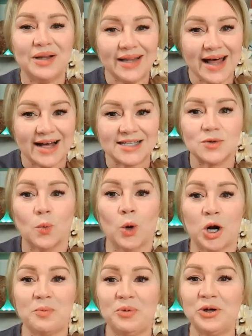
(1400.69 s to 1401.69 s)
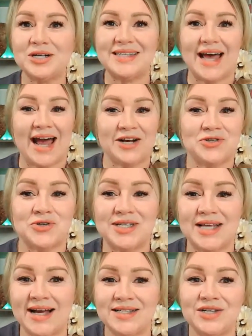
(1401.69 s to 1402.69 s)
plus workbooks,
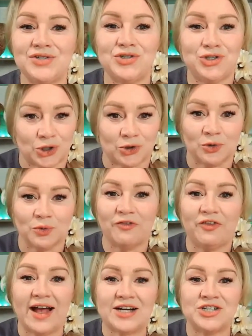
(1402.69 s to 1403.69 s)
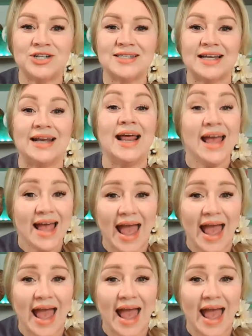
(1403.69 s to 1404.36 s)
exercises, journal reflections, and